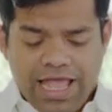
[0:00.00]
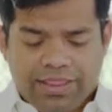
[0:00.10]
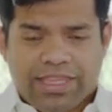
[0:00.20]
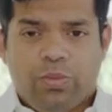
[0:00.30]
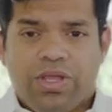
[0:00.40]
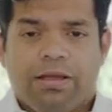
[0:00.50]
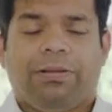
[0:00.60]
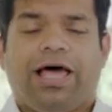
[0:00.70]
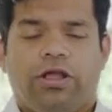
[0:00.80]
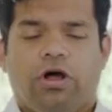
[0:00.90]
and then we
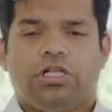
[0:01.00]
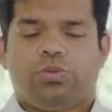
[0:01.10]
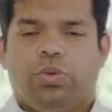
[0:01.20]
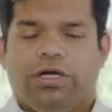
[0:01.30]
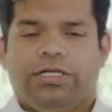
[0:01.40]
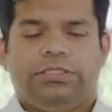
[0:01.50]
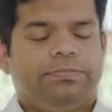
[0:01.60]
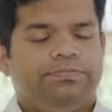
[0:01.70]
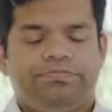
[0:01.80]
apply God's word,